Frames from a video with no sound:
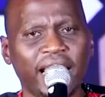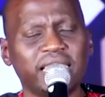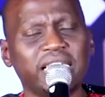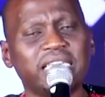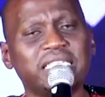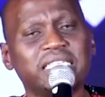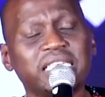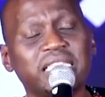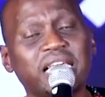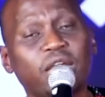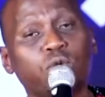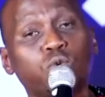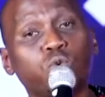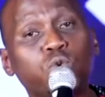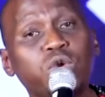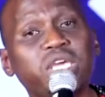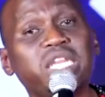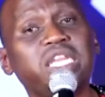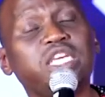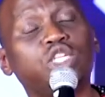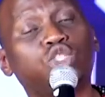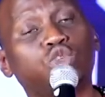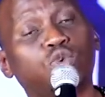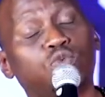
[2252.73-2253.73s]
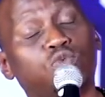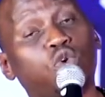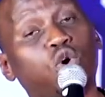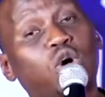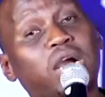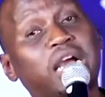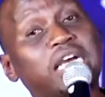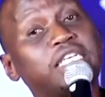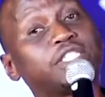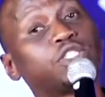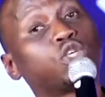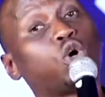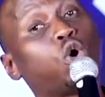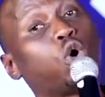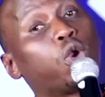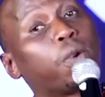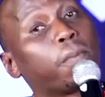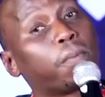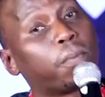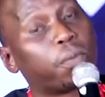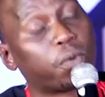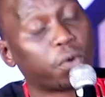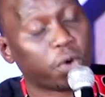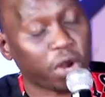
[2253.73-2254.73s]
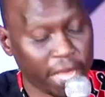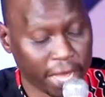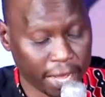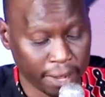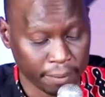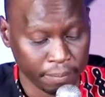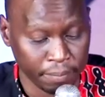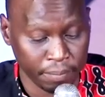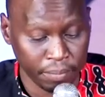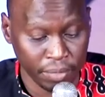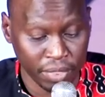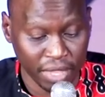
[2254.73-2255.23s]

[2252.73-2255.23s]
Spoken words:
And they said that we need to focus on prayer